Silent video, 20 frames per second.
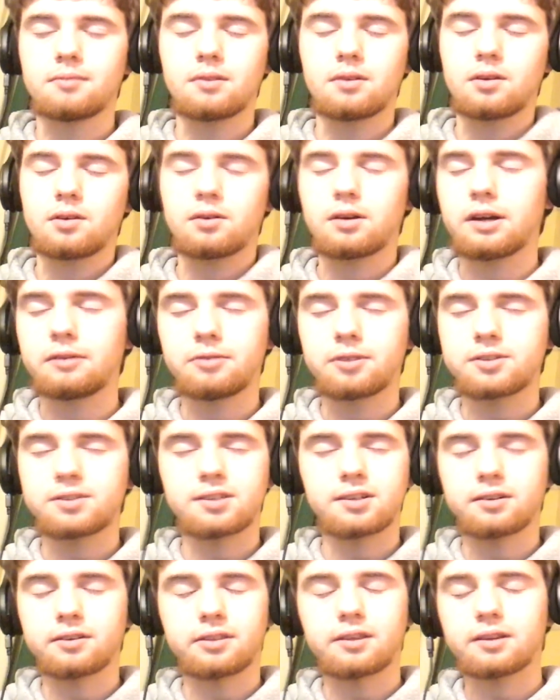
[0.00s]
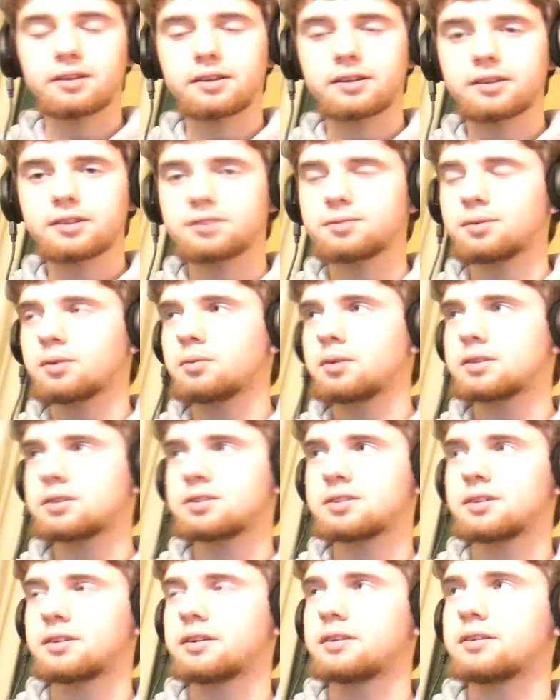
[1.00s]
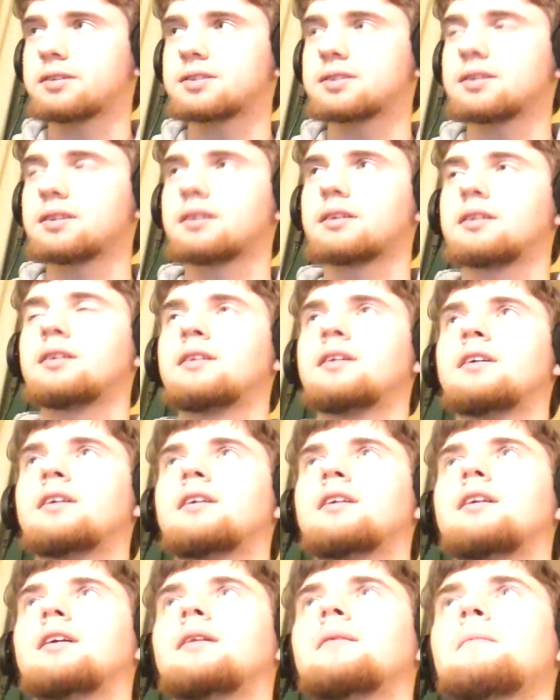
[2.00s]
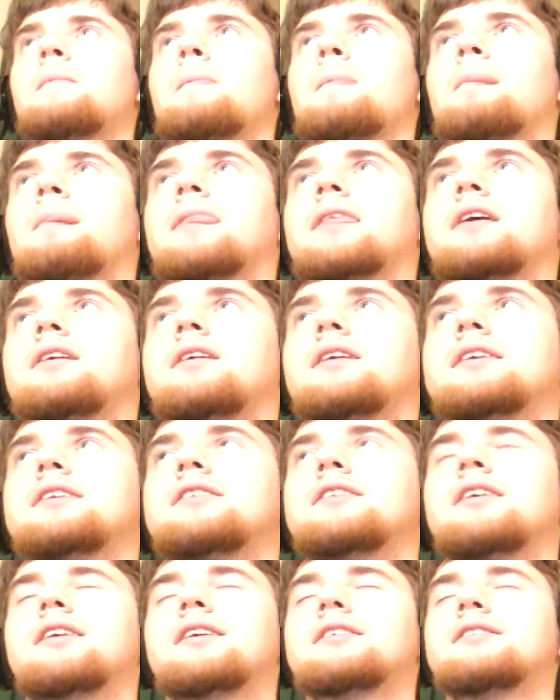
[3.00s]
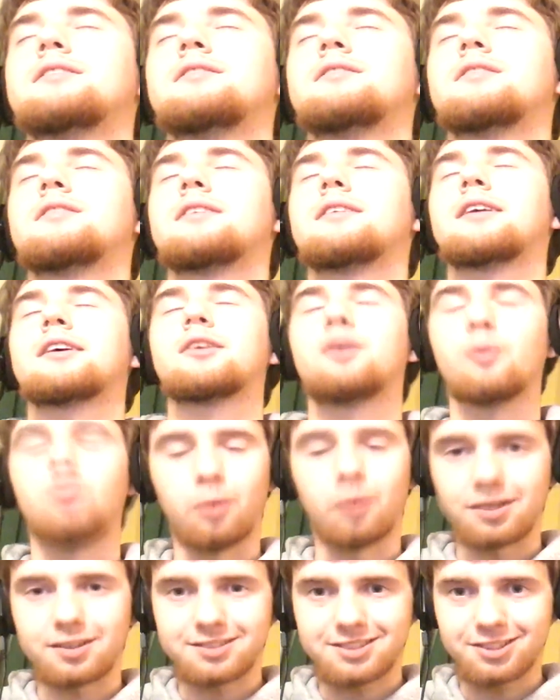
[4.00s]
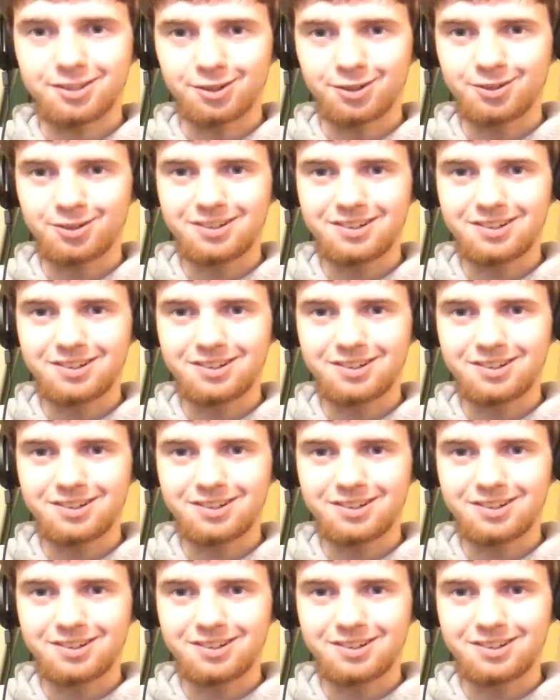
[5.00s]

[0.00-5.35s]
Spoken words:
every single thing that gets requested, and it's like, you know, I don't want to.